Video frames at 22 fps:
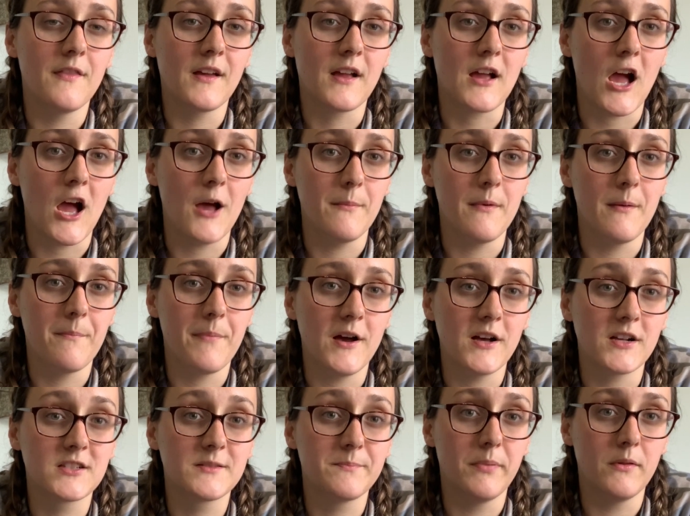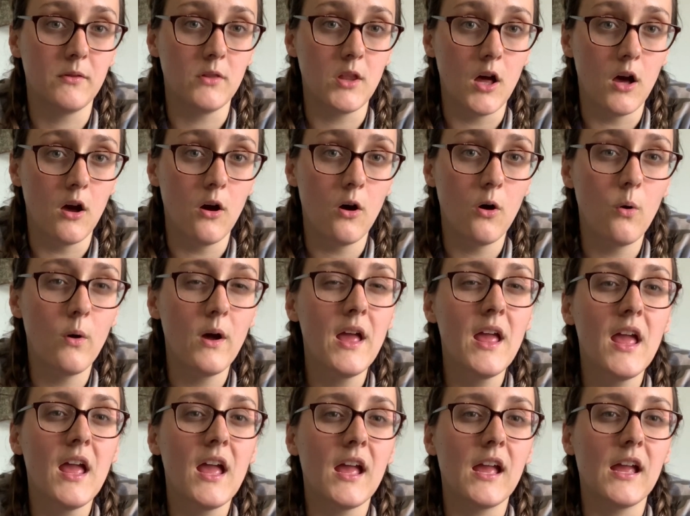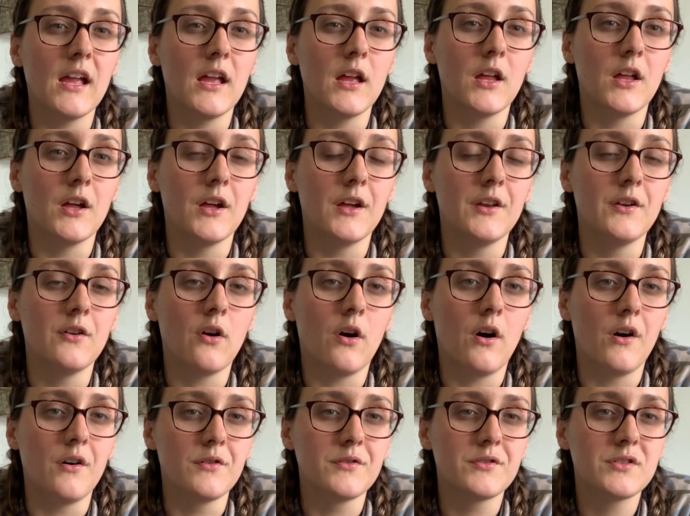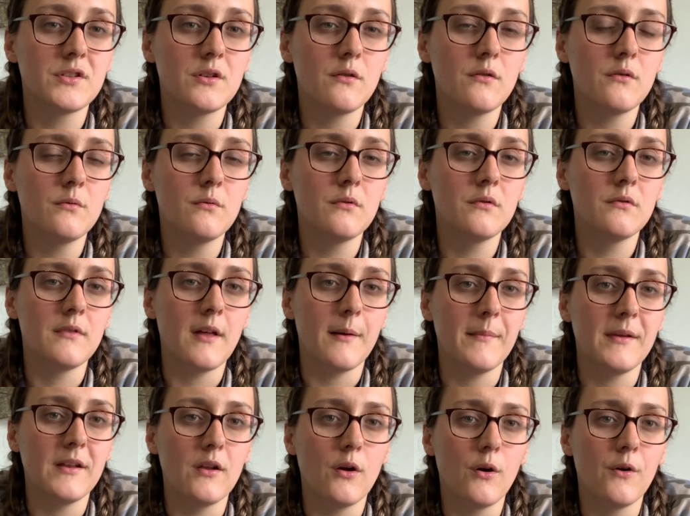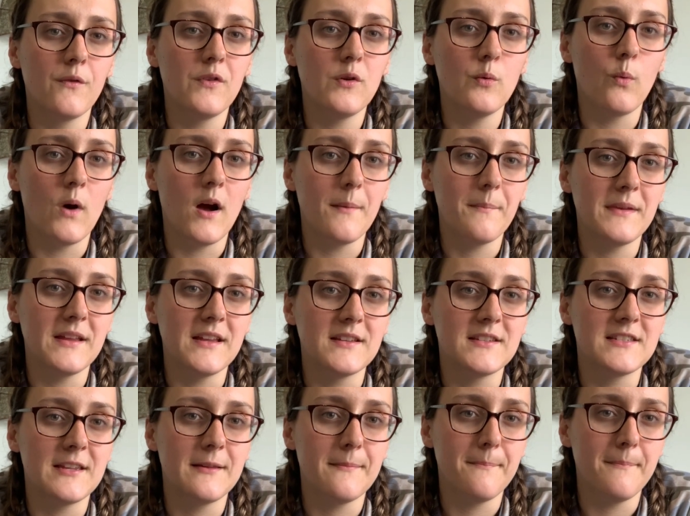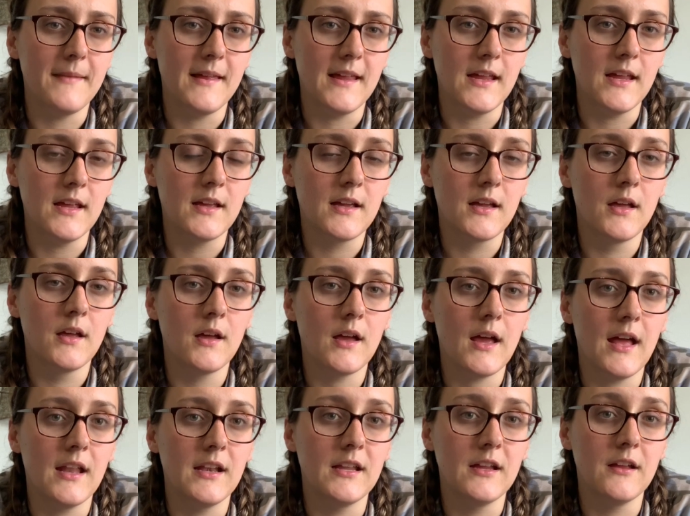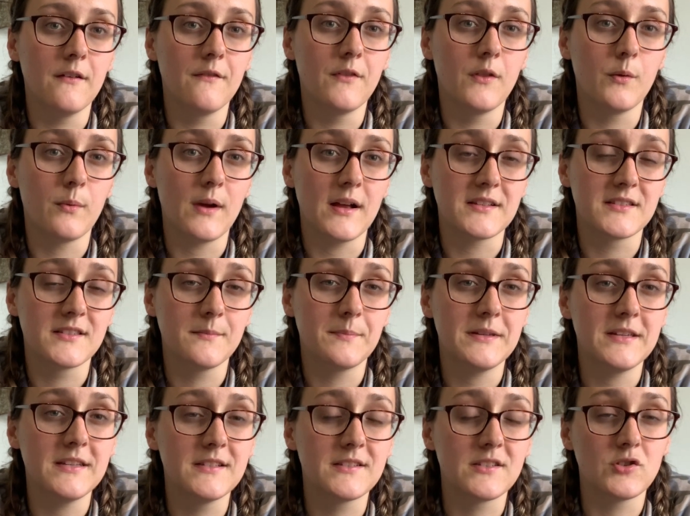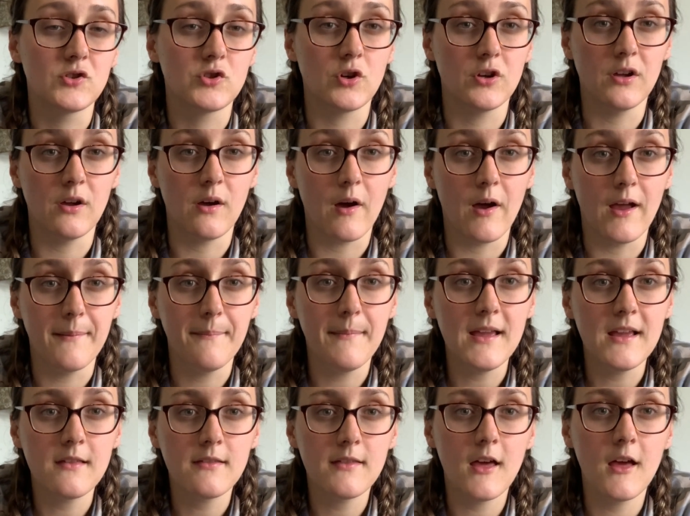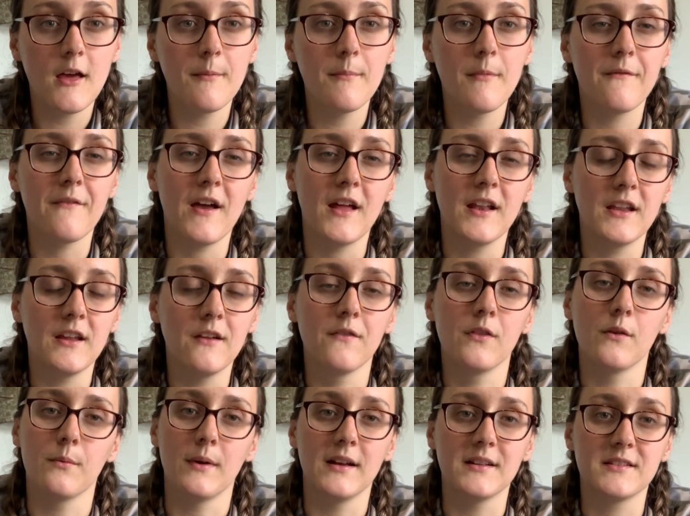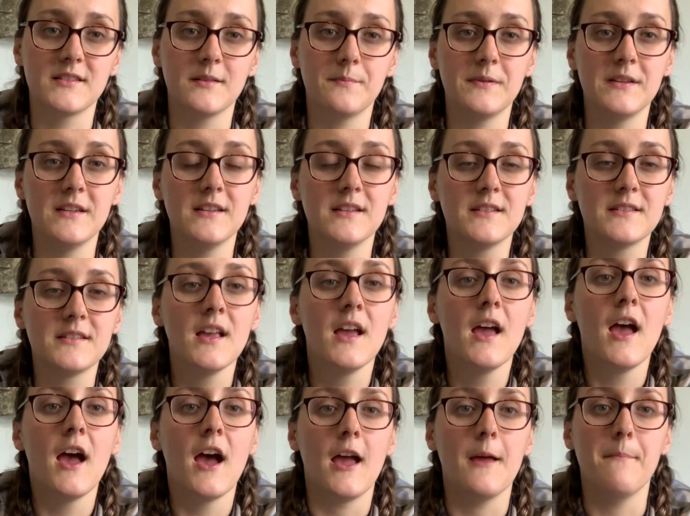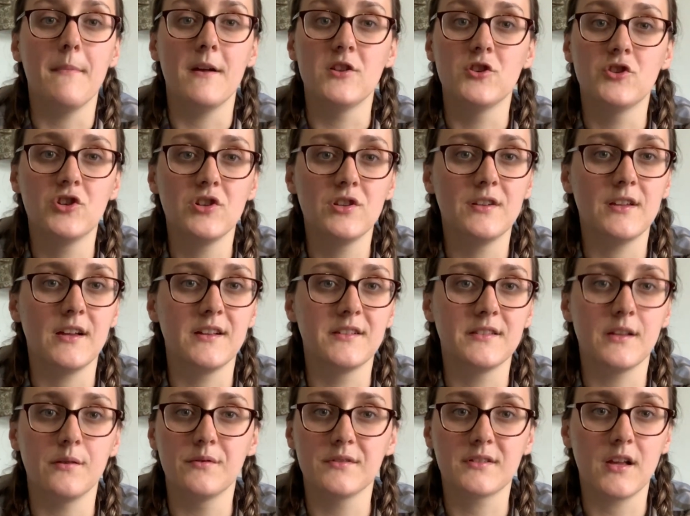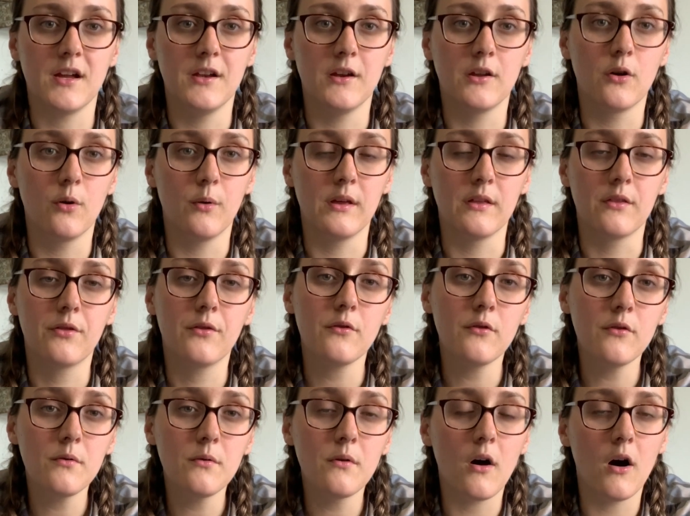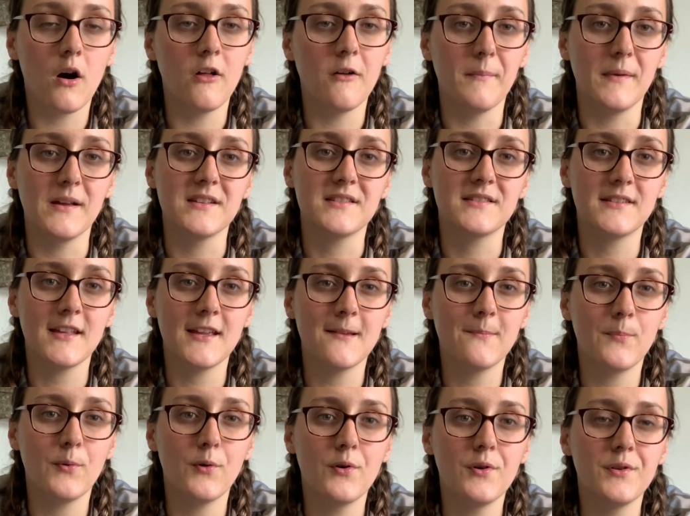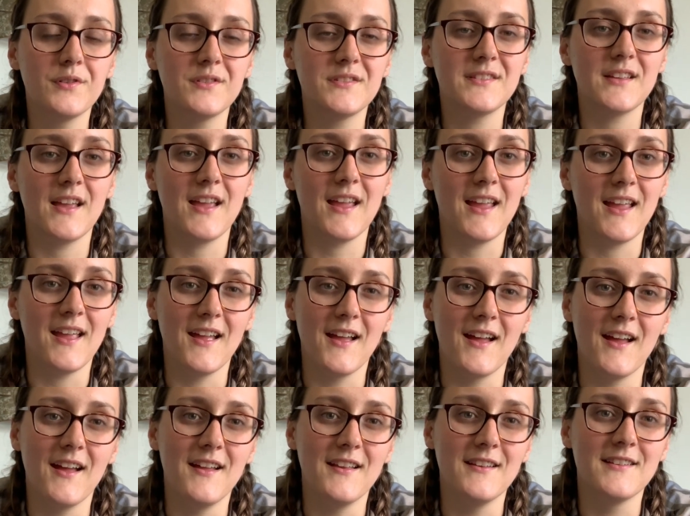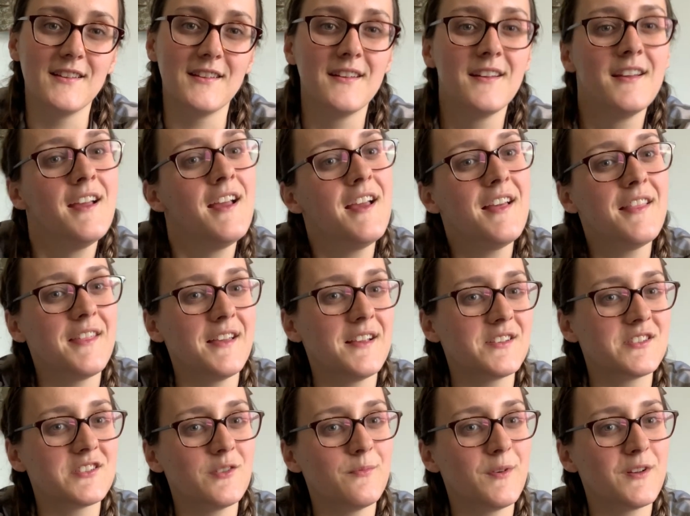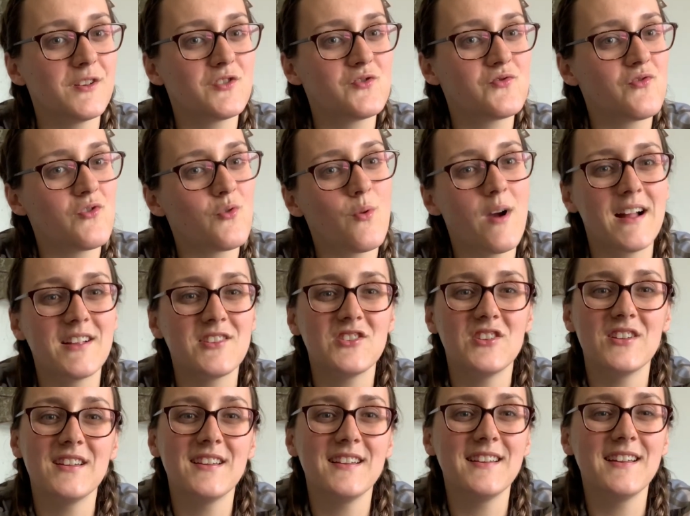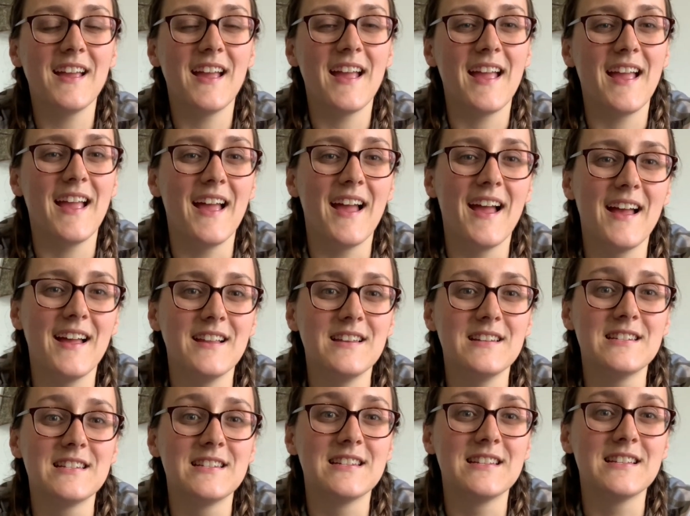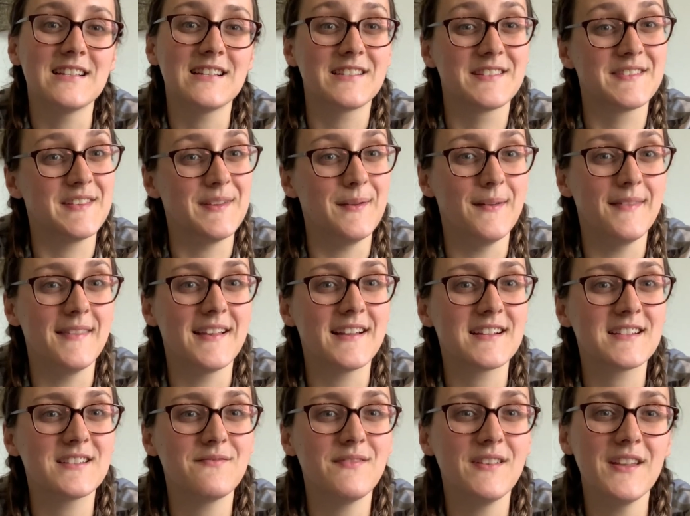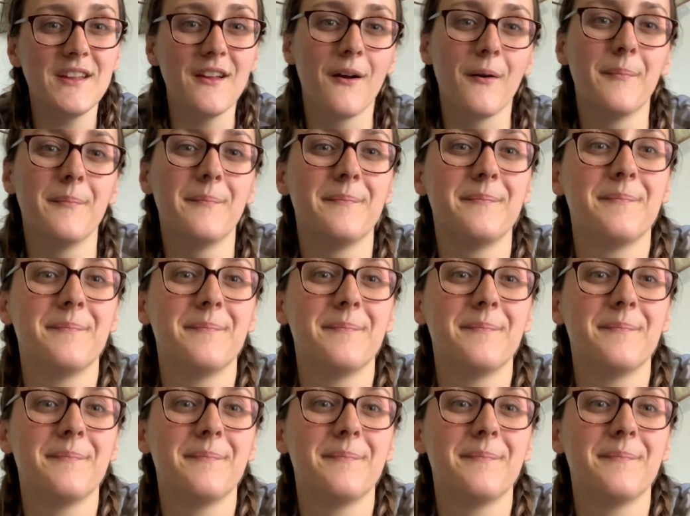the comment box below. And also let me know if you want me to make any of the recipes and show you how I make them of any of the recipes I mentioned as I was kind of going through all of my staples. And thanks so much for watching, and I'll see you in the next video.